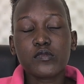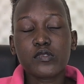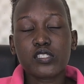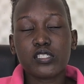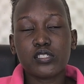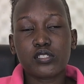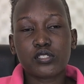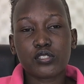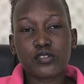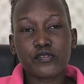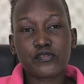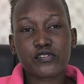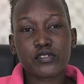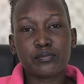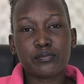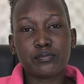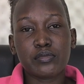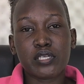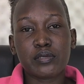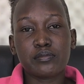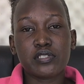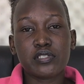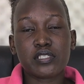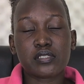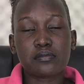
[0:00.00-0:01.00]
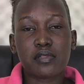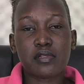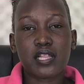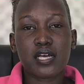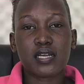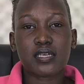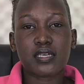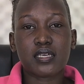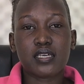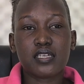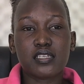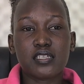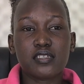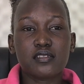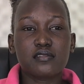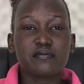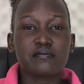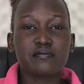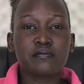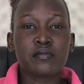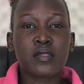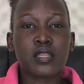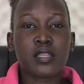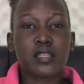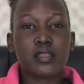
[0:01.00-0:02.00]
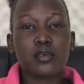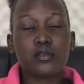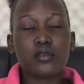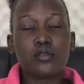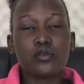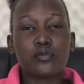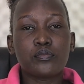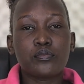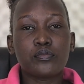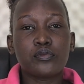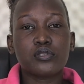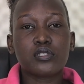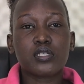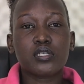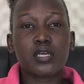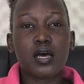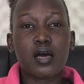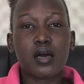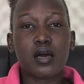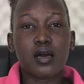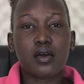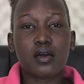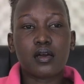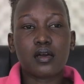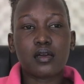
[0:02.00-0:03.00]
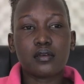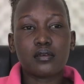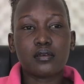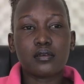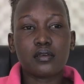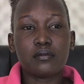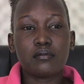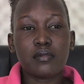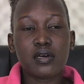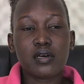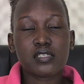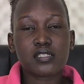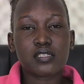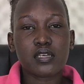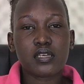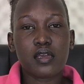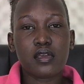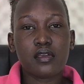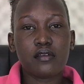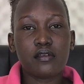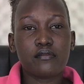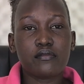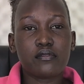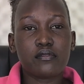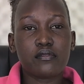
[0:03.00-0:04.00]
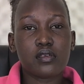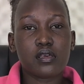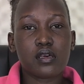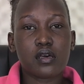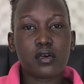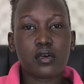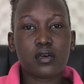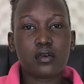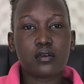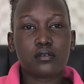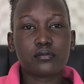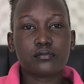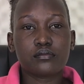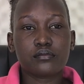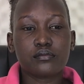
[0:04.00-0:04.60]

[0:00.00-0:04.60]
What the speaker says: soft baby's blanket. Then you put a much heavier